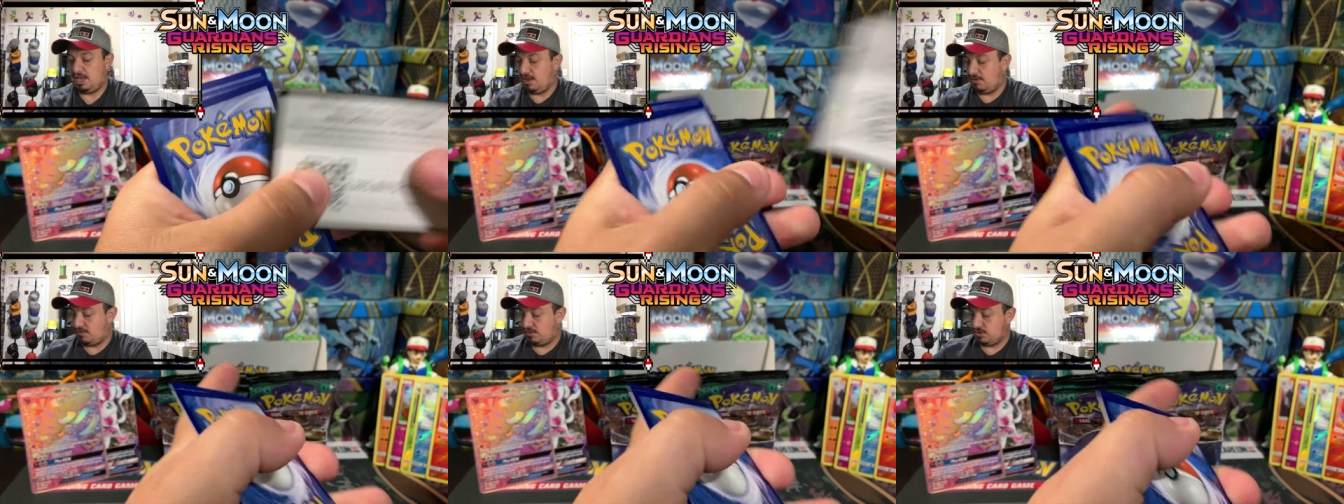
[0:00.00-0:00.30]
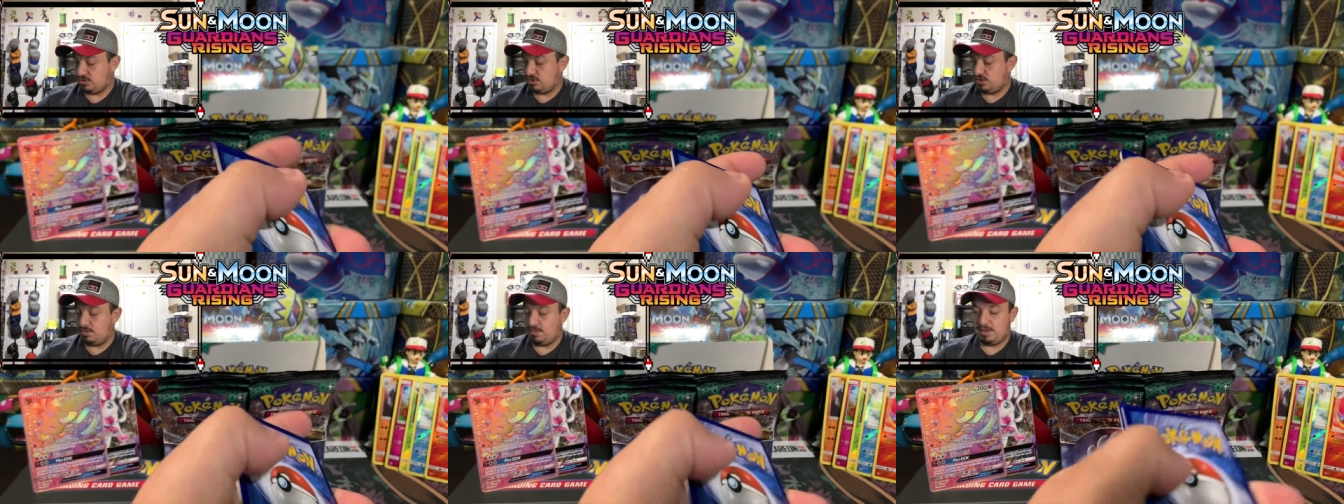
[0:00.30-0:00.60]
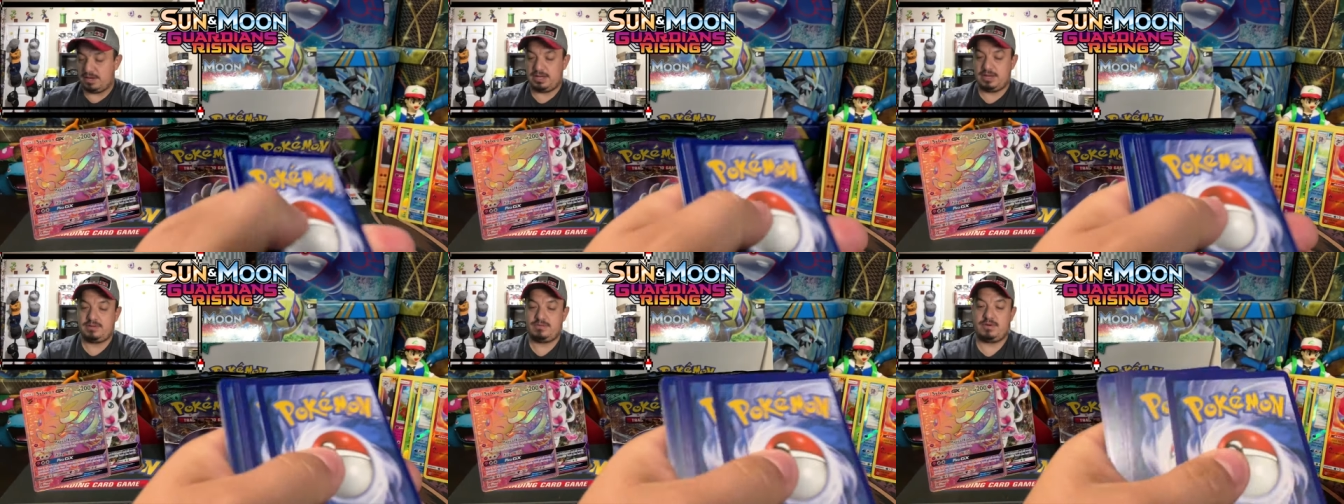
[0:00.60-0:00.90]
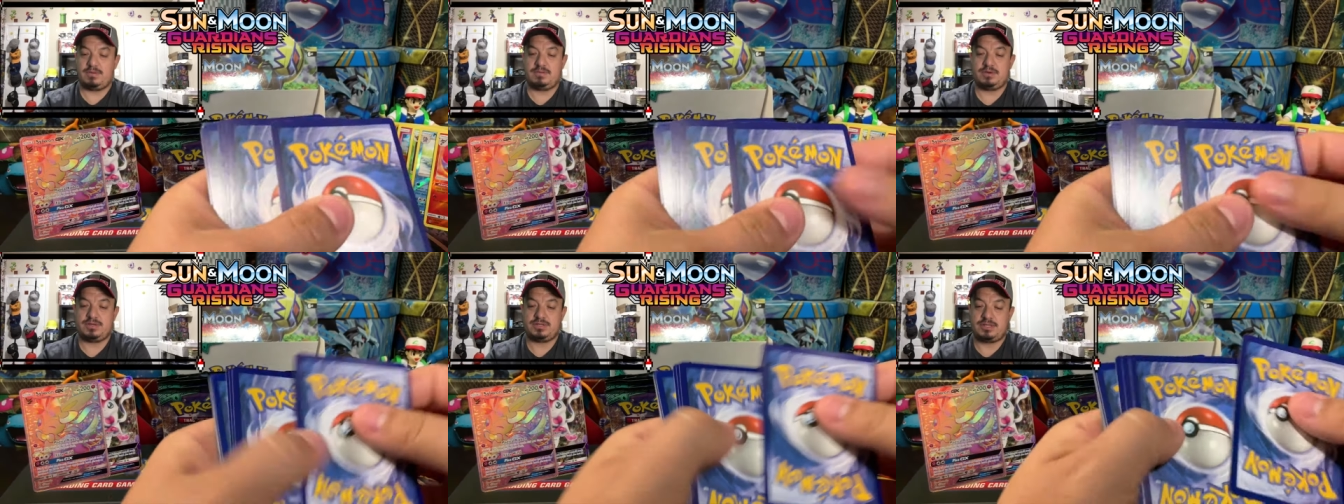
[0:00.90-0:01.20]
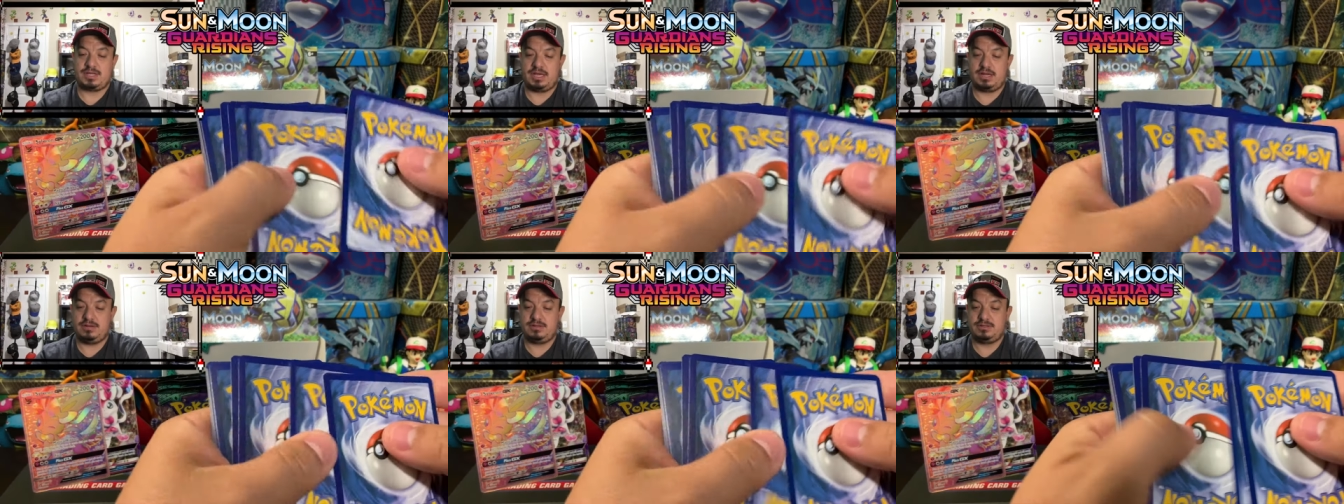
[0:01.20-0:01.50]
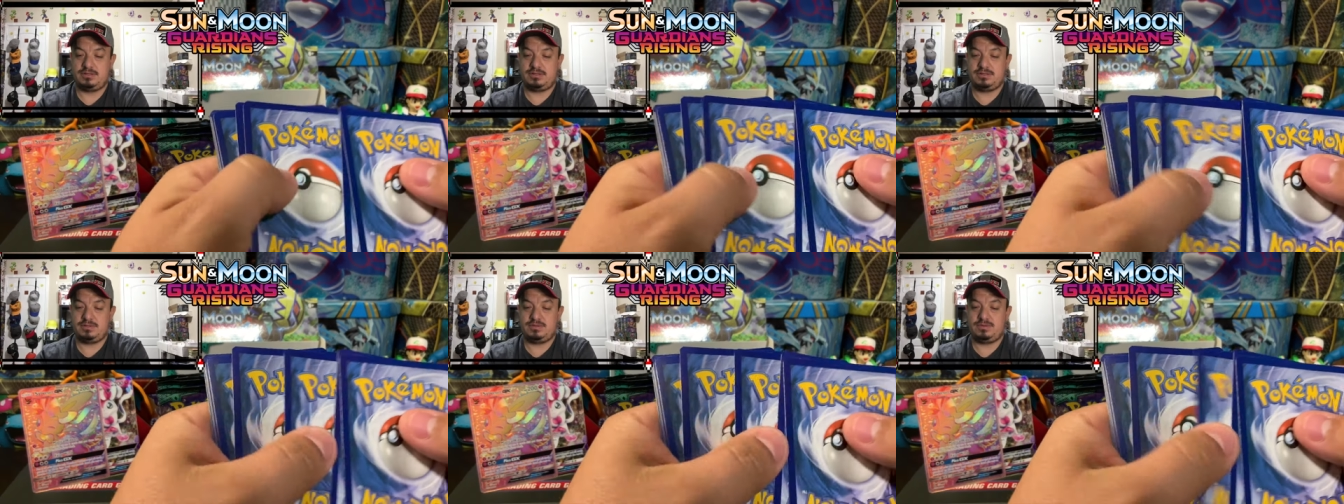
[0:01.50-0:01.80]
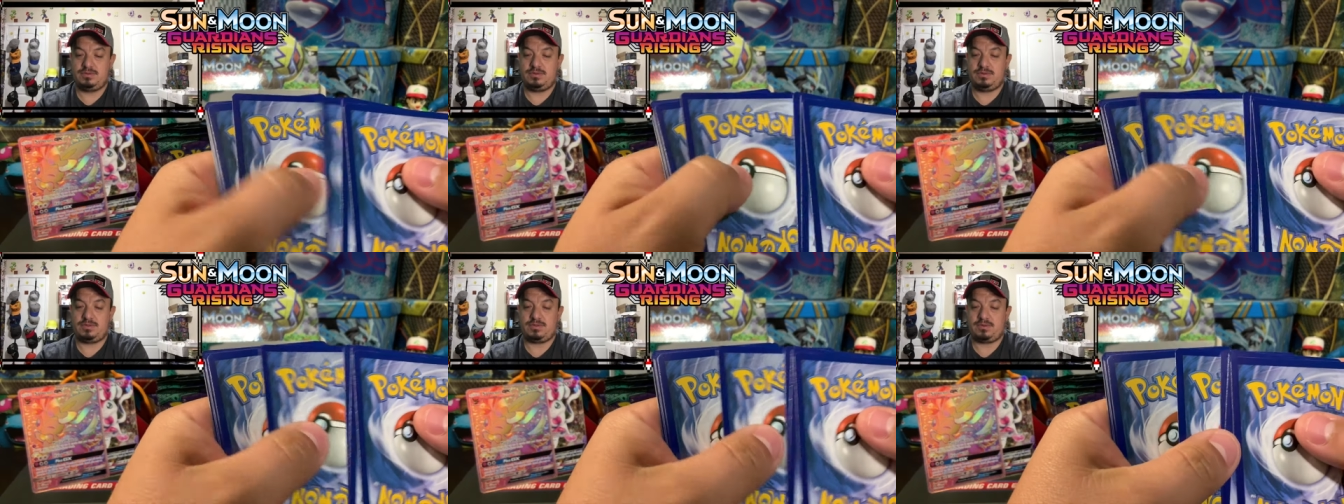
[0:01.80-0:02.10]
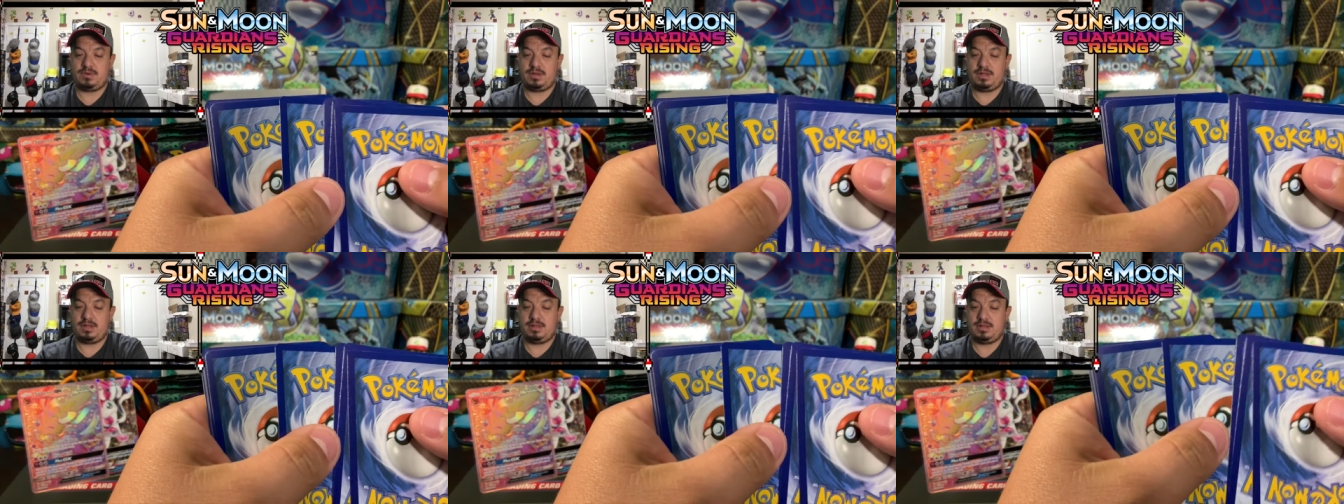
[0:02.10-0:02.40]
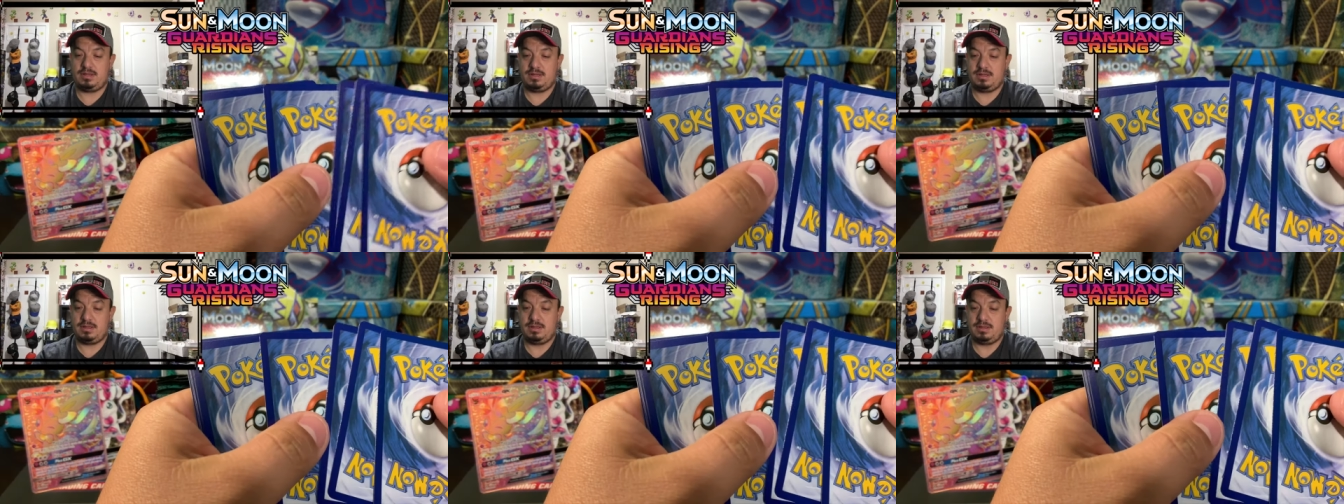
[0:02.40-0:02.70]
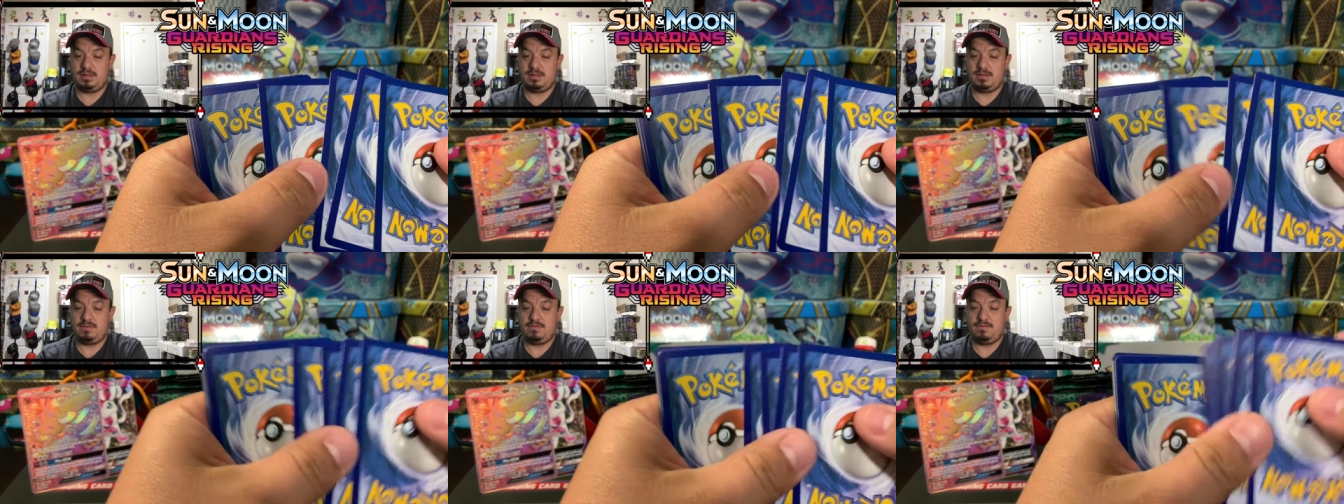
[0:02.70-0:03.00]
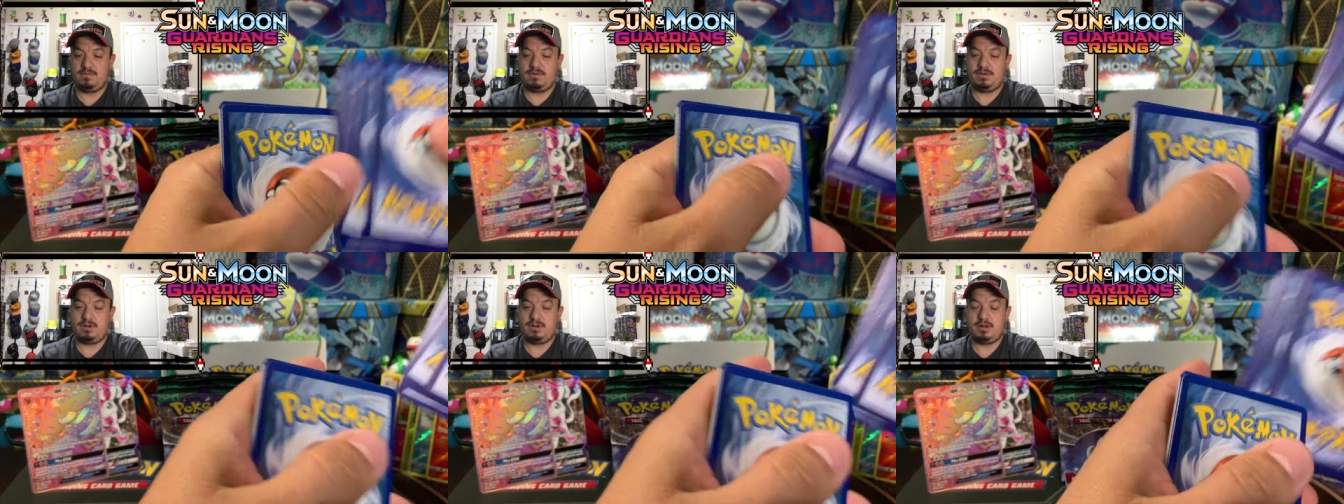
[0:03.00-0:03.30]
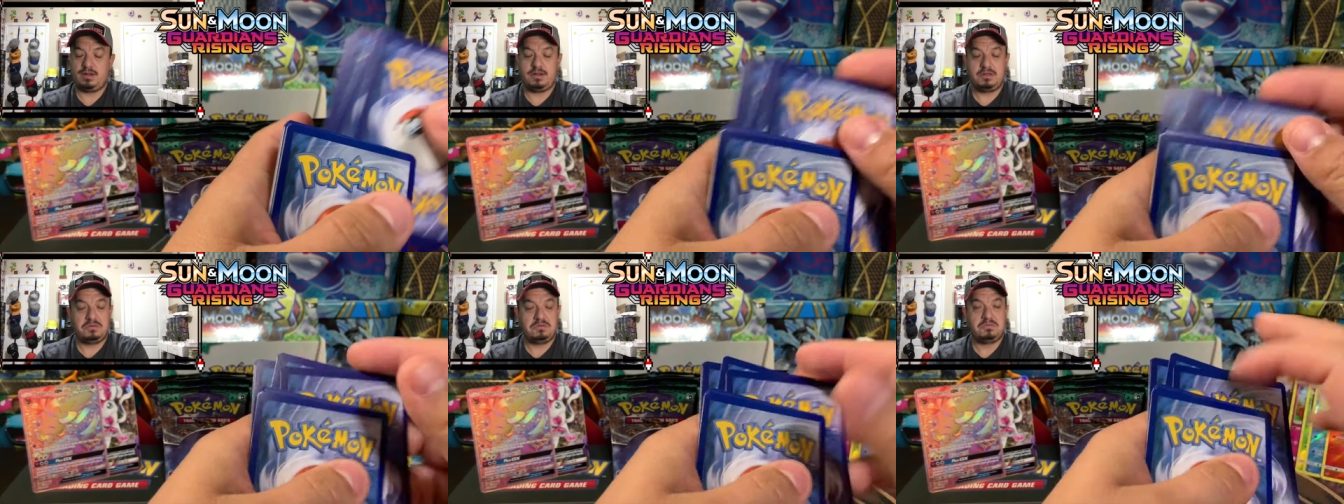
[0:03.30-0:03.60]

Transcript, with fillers: After so many reverse hollows, two, three, four.